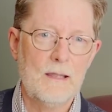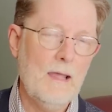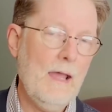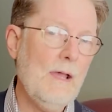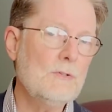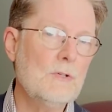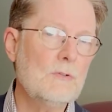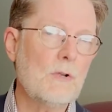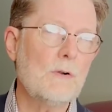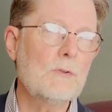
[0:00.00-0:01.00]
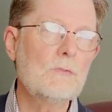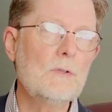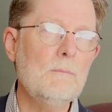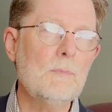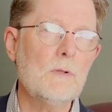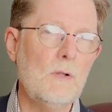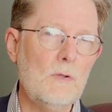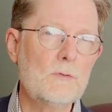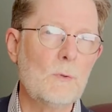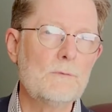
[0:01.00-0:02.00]
Ashes are a symbol
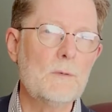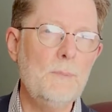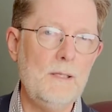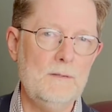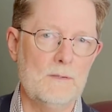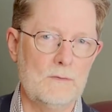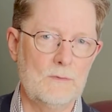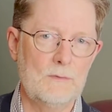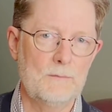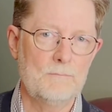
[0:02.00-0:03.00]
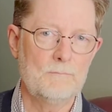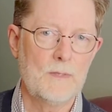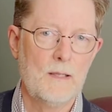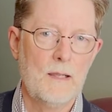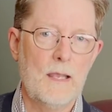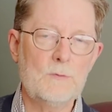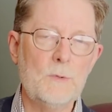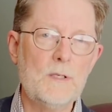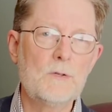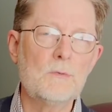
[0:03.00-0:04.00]
also of repentance, as
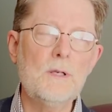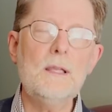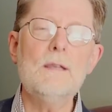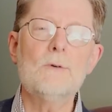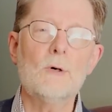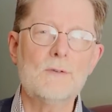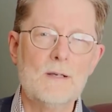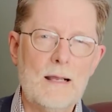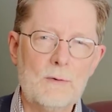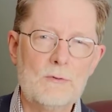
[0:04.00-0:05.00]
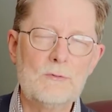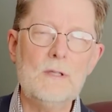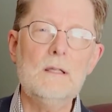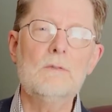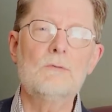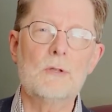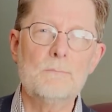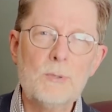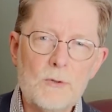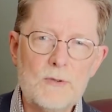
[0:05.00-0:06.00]
we grieve over our sins and
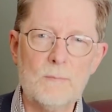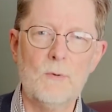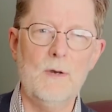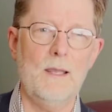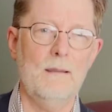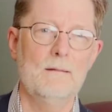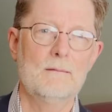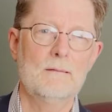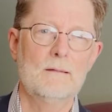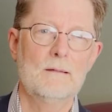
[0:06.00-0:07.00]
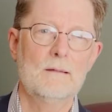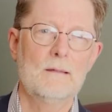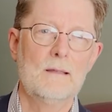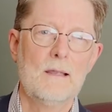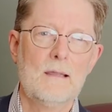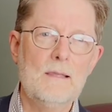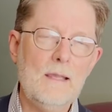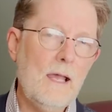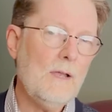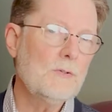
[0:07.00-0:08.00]
put them away. The
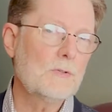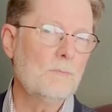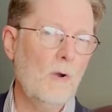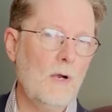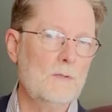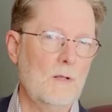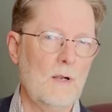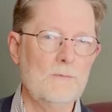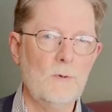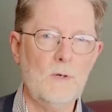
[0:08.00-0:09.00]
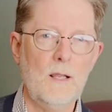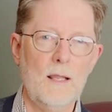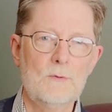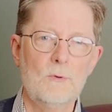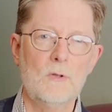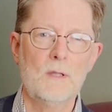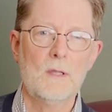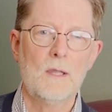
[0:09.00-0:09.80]
ashes marked on our foreheads will